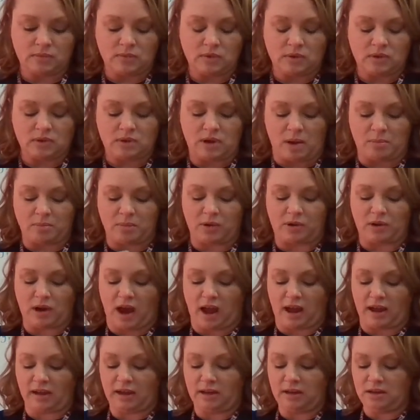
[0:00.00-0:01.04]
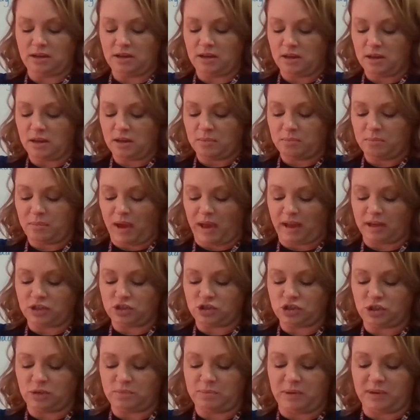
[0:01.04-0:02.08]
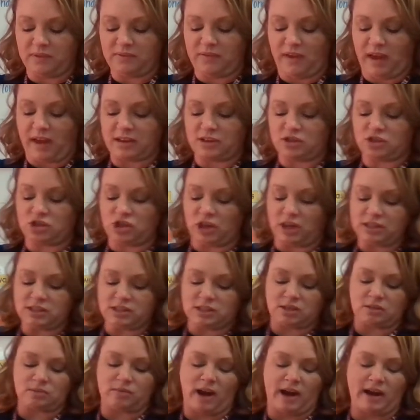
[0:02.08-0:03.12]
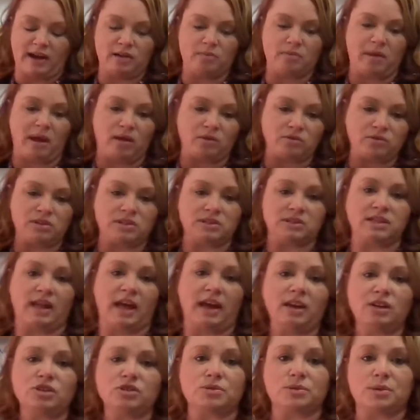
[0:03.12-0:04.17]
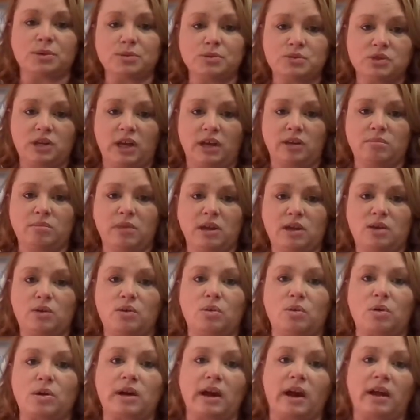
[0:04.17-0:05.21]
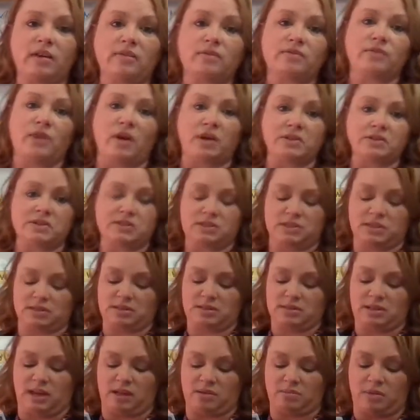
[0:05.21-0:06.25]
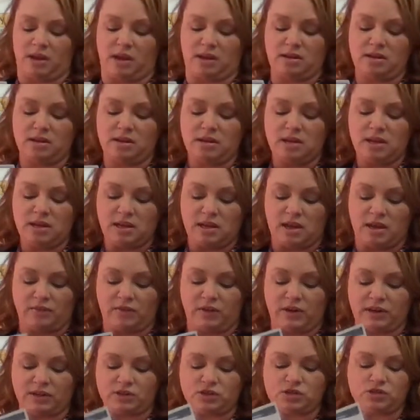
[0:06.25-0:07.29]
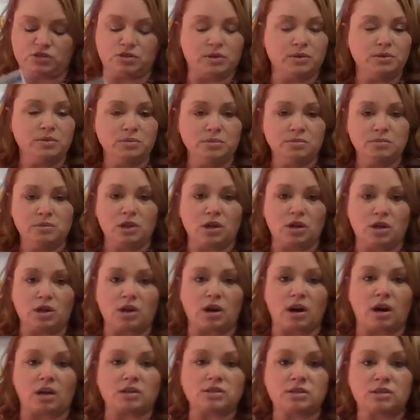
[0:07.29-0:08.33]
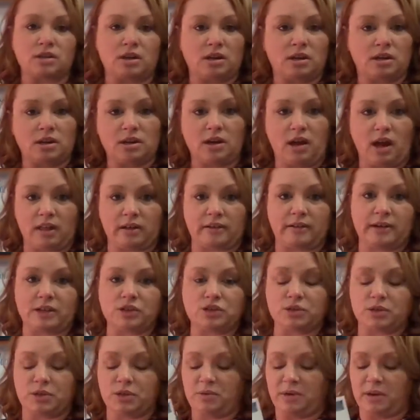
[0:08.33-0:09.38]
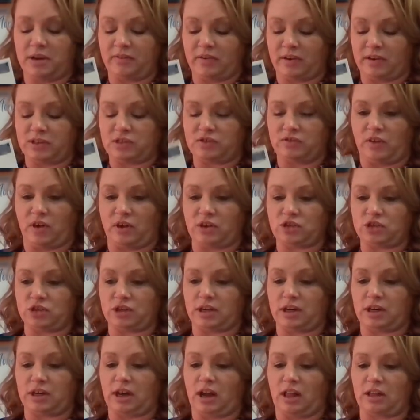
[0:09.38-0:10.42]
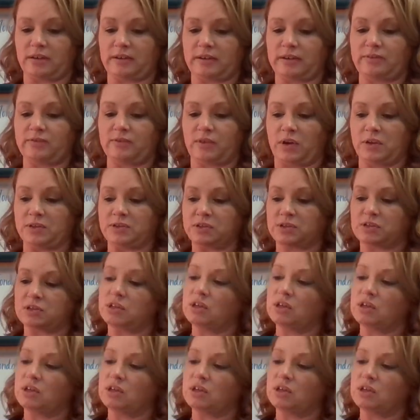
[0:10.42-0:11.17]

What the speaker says: Number 9, pets should be fed just the right amount. Is that a true statement or a false statement? If it is true, you're going to color in true, and if it is false, you're going to color in false.